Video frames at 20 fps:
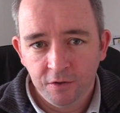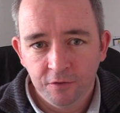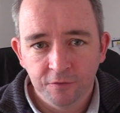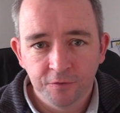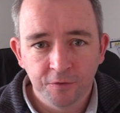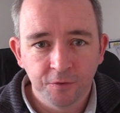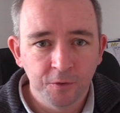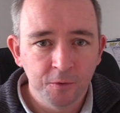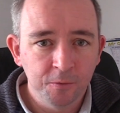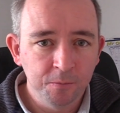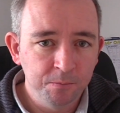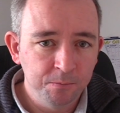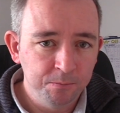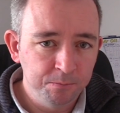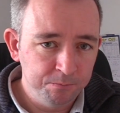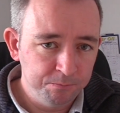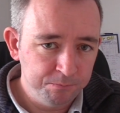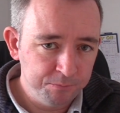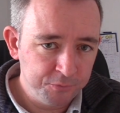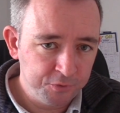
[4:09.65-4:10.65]
for
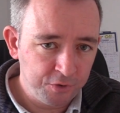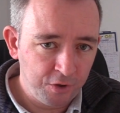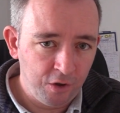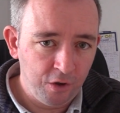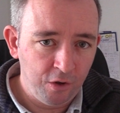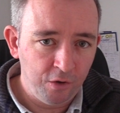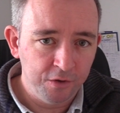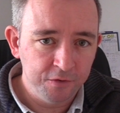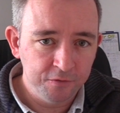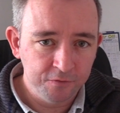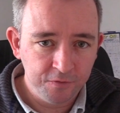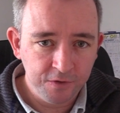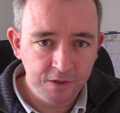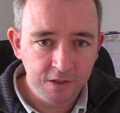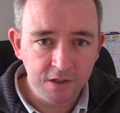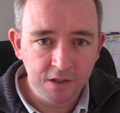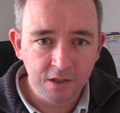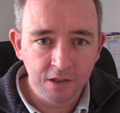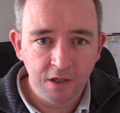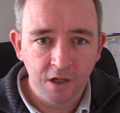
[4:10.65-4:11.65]
tá and
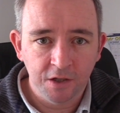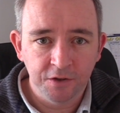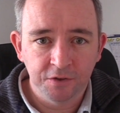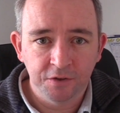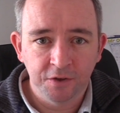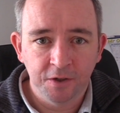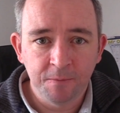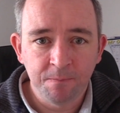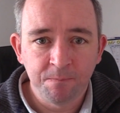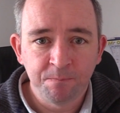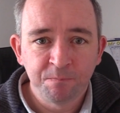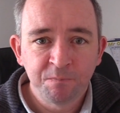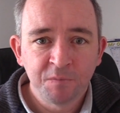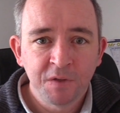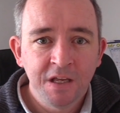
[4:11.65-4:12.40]
bhí a lot of the time,